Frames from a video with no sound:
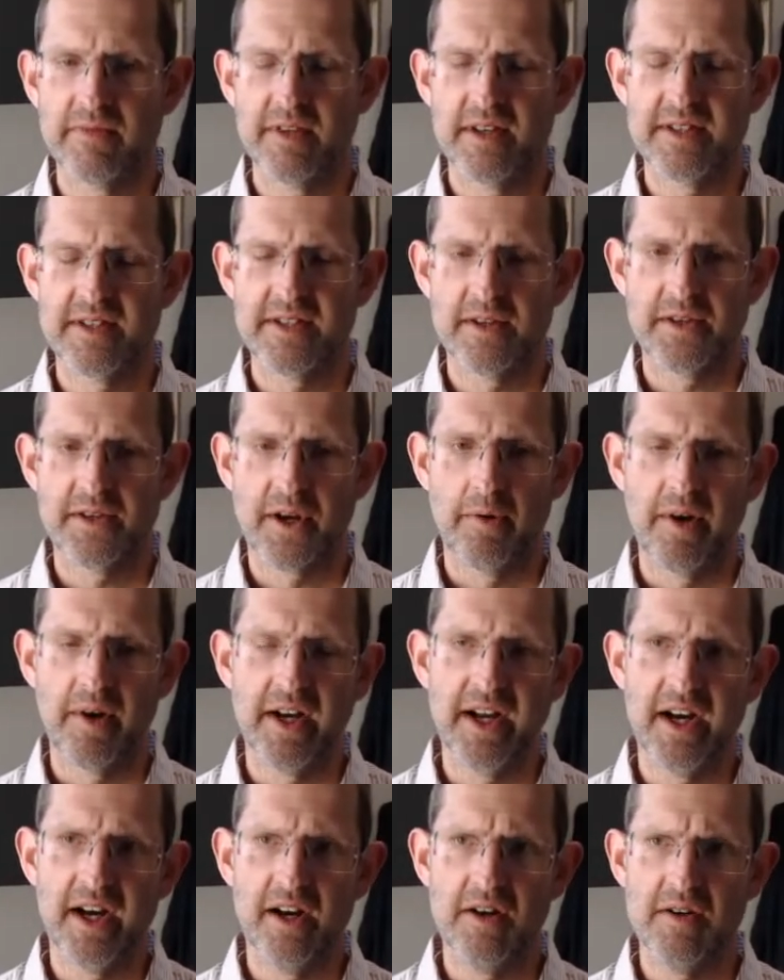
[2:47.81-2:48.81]
So the
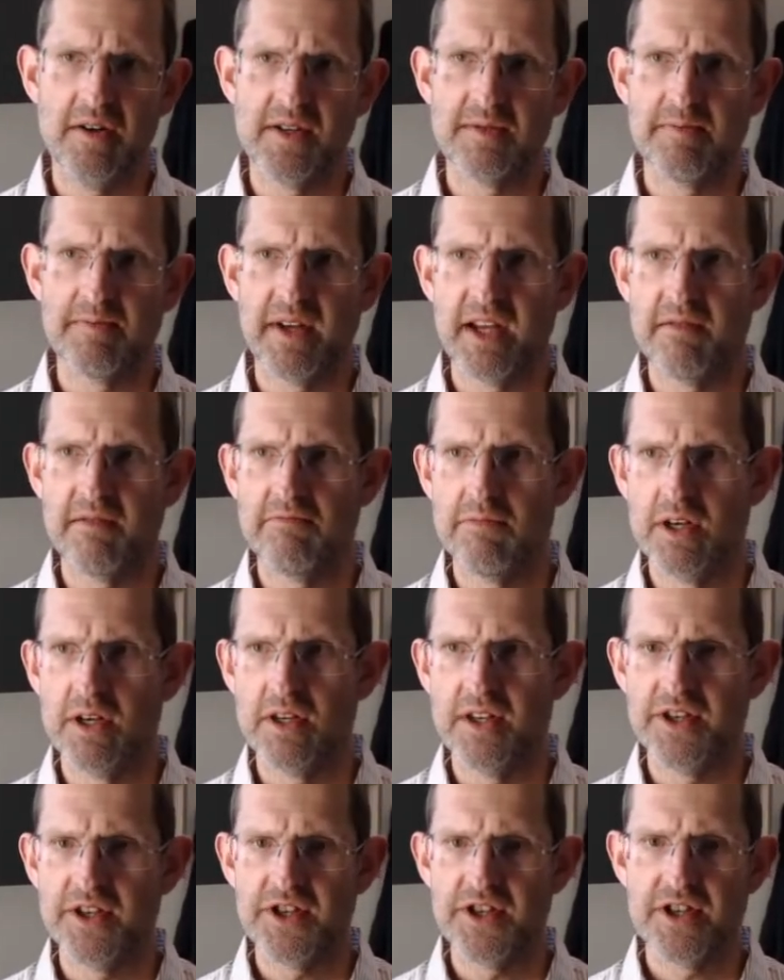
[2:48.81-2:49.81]
green arrows mean
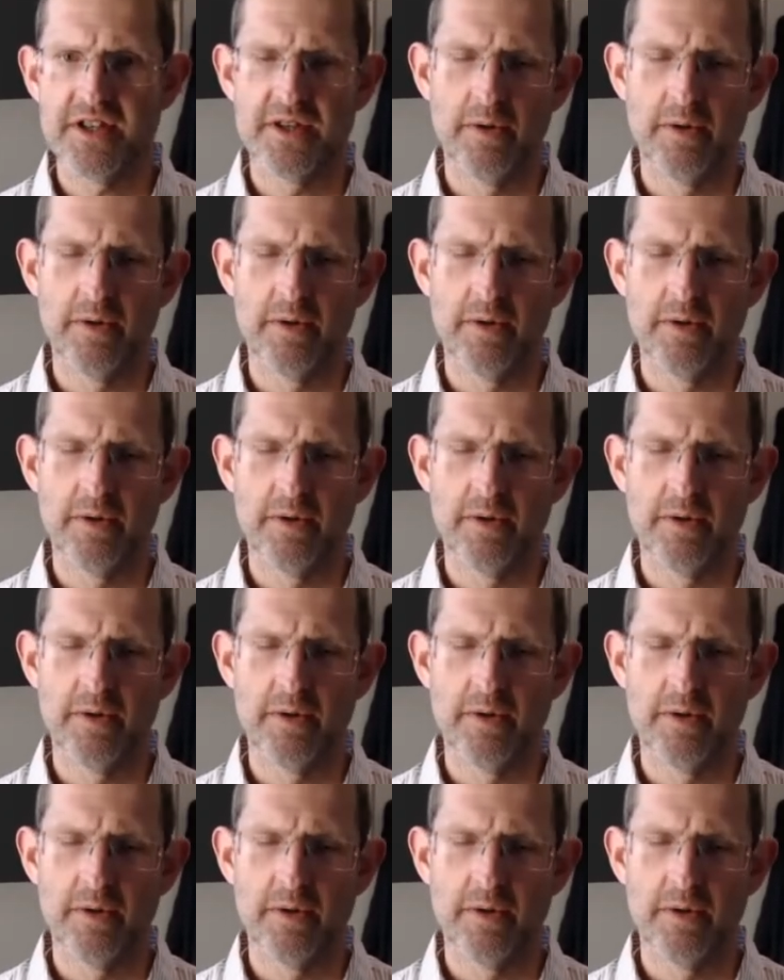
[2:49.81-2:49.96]
bullish,